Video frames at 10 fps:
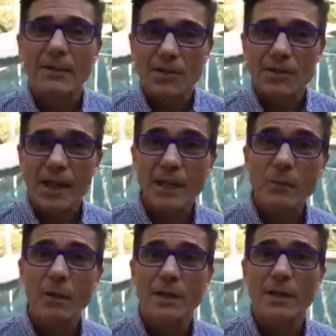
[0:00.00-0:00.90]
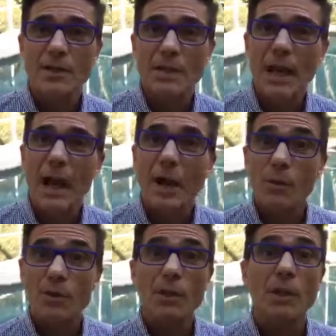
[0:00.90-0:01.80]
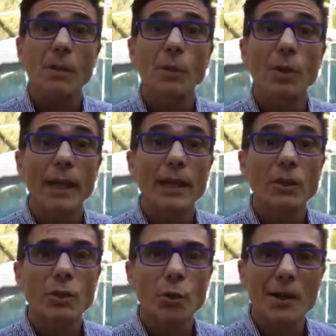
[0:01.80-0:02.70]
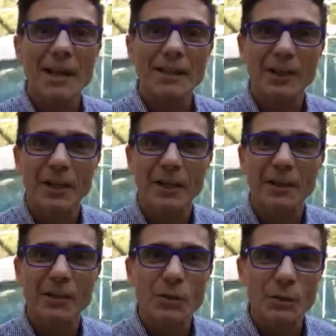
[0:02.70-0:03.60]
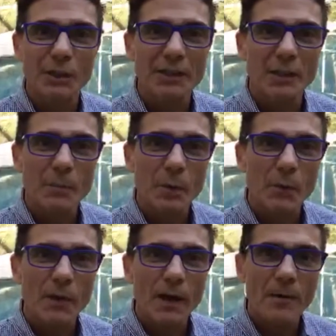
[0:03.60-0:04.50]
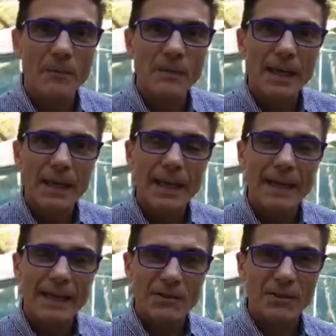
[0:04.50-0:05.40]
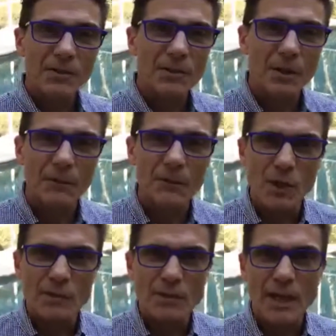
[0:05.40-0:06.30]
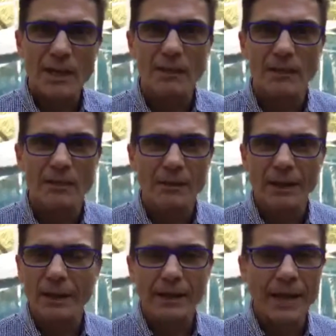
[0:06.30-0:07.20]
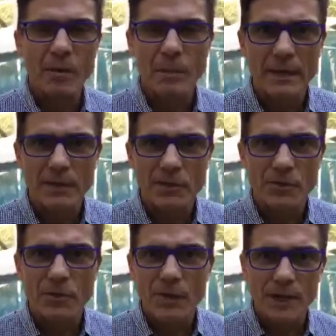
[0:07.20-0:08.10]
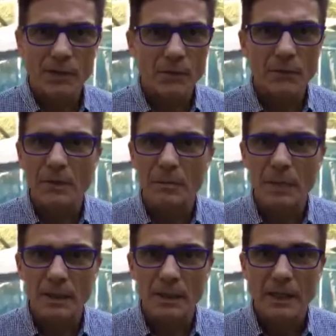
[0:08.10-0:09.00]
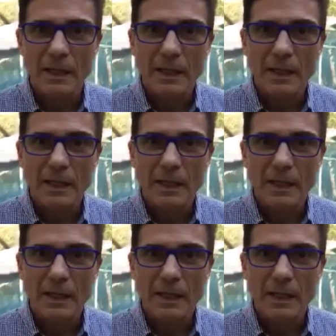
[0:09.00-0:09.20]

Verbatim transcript: The second one is I want you to go look at your headline on your LinkedIn profile and ask yourself, do you have a title in there like account manager, director, VP?